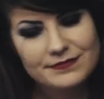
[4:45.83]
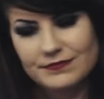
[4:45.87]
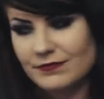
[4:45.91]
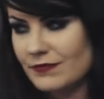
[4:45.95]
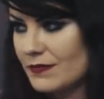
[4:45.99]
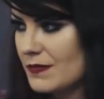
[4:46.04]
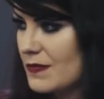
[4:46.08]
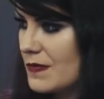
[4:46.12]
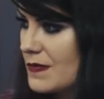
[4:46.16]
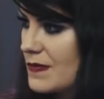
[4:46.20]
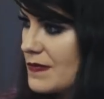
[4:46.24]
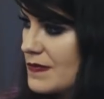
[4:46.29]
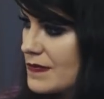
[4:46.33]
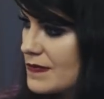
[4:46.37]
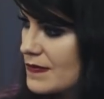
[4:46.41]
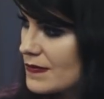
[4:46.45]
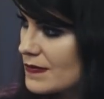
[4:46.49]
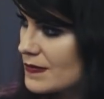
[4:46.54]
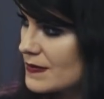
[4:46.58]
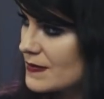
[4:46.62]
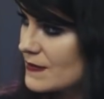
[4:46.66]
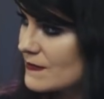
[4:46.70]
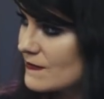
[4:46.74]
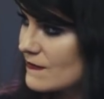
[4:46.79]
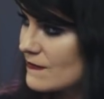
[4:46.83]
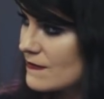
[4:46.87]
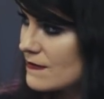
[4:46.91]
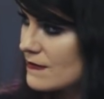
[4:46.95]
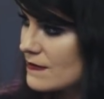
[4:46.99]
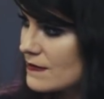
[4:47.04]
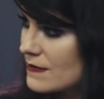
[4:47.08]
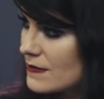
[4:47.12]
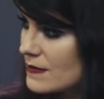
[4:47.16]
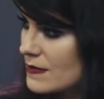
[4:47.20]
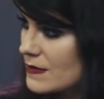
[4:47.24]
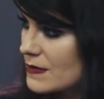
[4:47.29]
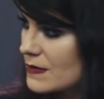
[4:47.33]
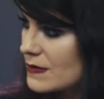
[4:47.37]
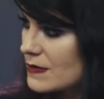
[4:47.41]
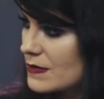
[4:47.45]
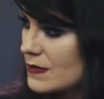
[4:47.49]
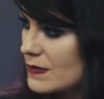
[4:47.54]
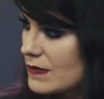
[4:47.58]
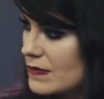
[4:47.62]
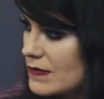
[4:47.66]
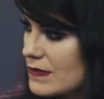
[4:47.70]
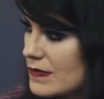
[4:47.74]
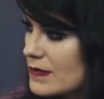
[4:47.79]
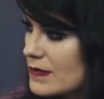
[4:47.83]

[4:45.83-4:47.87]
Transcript: No words are spoken by the person on screen.